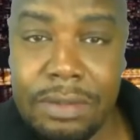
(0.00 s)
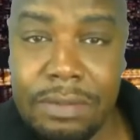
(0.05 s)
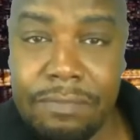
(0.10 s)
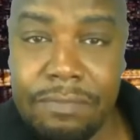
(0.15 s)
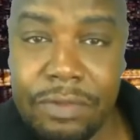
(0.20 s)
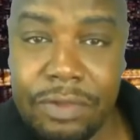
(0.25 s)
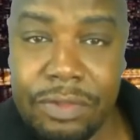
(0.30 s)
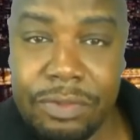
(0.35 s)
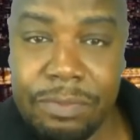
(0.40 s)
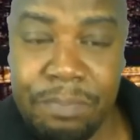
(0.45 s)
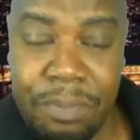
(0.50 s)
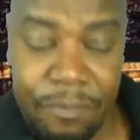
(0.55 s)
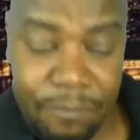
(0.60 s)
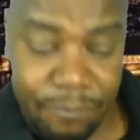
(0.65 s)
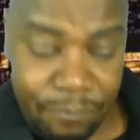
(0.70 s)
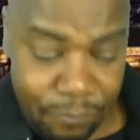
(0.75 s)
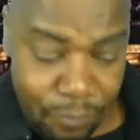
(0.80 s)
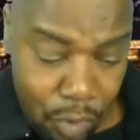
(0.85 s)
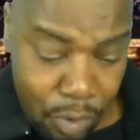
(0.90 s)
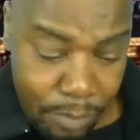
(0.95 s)
for
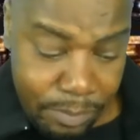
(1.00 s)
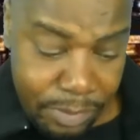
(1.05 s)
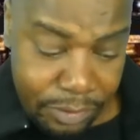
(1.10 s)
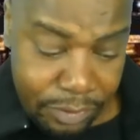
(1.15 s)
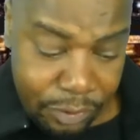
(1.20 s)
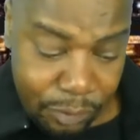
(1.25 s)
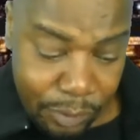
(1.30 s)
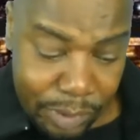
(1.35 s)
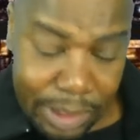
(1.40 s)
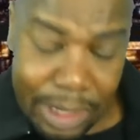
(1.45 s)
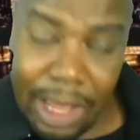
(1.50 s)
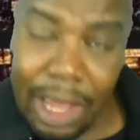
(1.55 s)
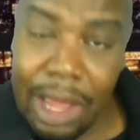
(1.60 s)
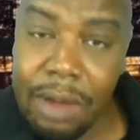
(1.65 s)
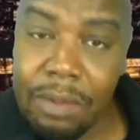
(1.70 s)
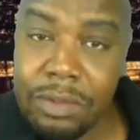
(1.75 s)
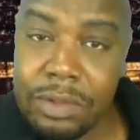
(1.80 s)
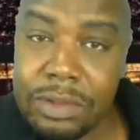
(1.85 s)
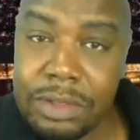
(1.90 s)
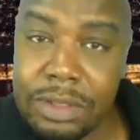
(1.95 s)
performing 3
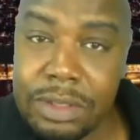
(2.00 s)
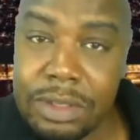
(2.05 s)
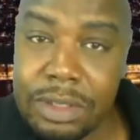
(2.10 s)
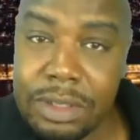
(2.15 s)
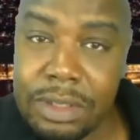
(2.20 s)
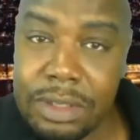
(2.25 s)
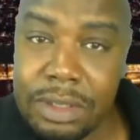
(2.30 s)
hours